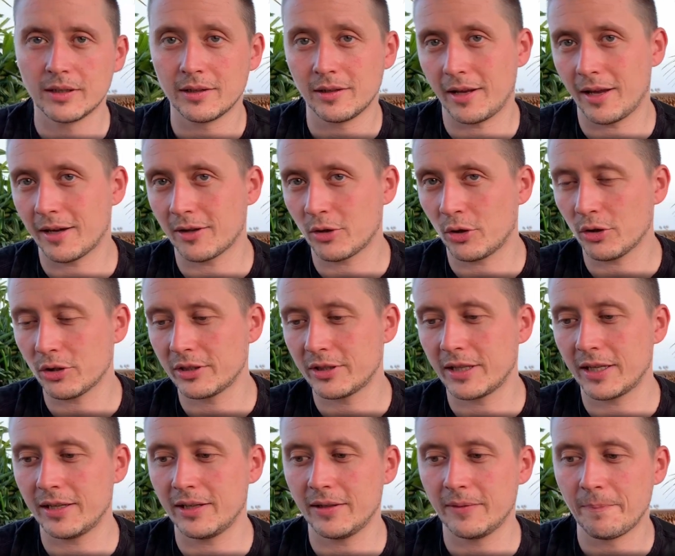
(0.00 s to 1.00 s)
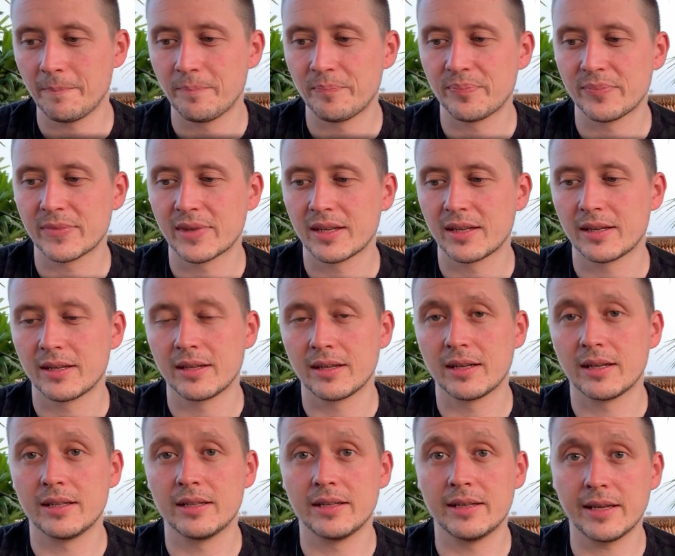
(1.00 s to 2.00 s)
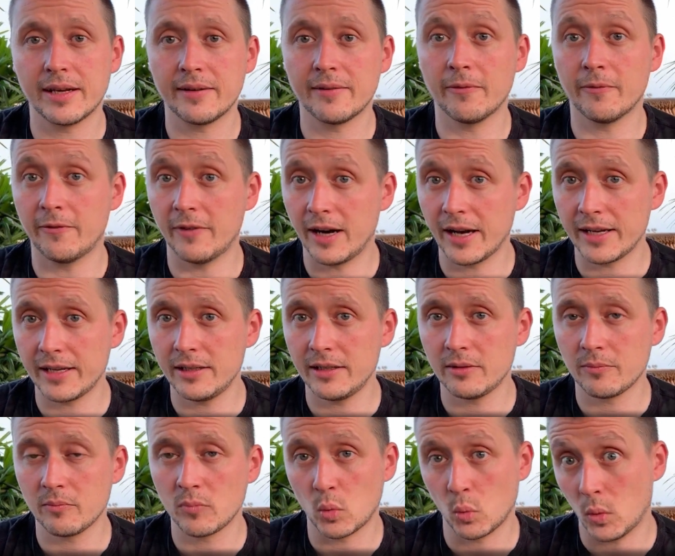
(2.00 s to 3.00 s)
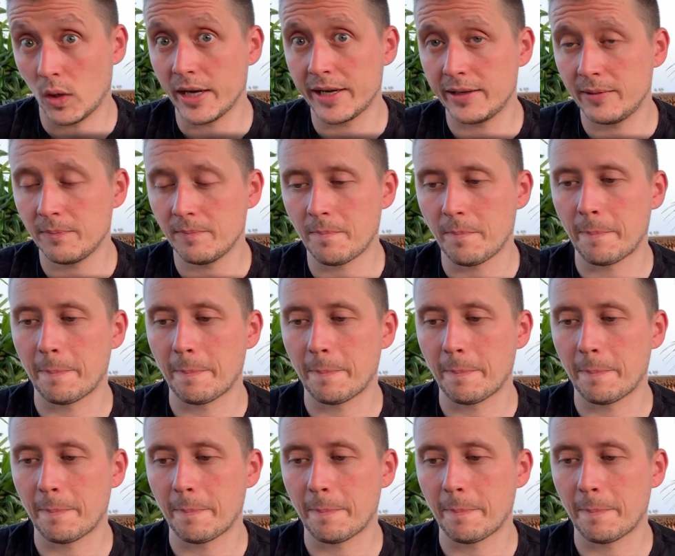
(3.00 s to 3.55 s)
der Cocktail, der Wein, wine.